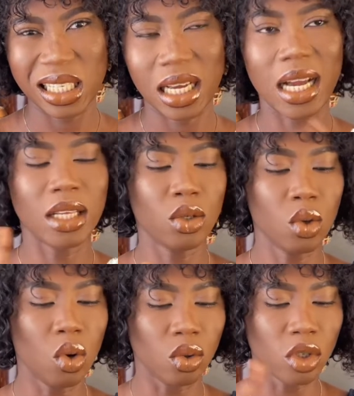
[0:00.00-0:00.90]
I do
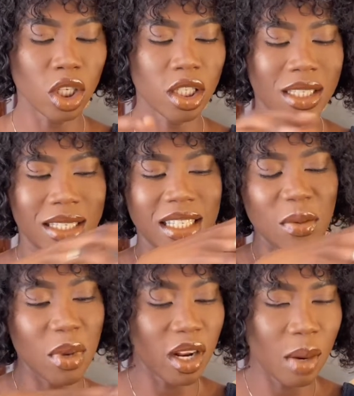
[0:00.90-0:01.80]
own, not
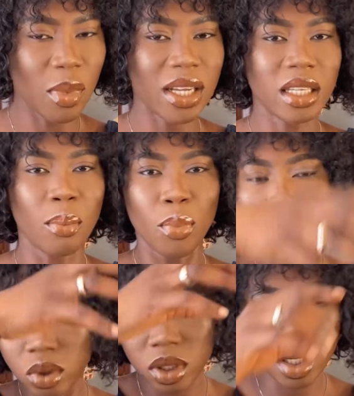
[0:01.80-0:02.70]
similar, but it's a
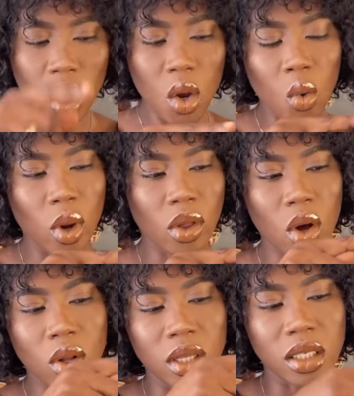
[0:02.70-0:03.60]
boot with
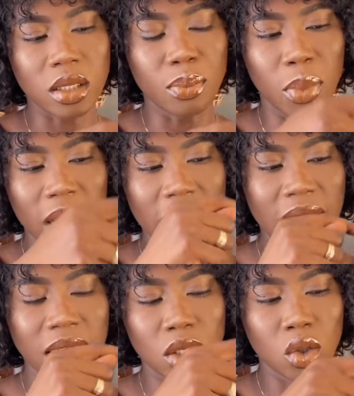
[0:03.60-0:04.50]
all this
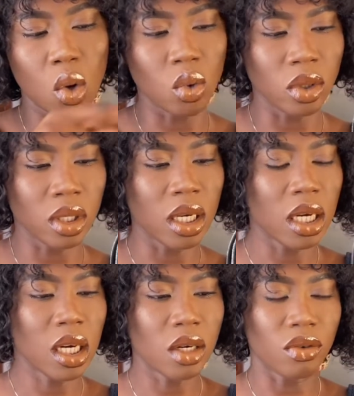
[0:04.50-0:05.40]
bling stone
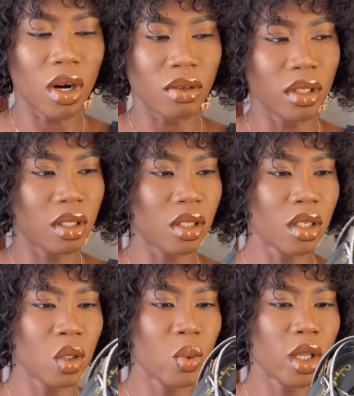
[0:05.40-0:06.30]
around it. So
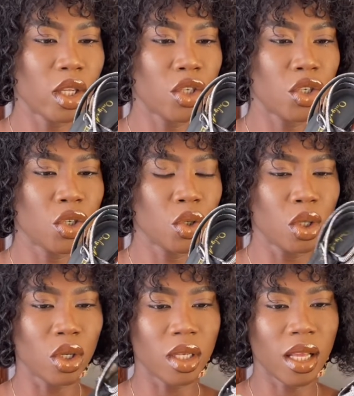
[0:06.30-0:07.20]
this is what the shoe
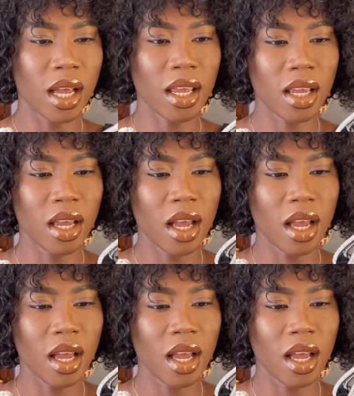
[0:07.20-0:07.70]
look like.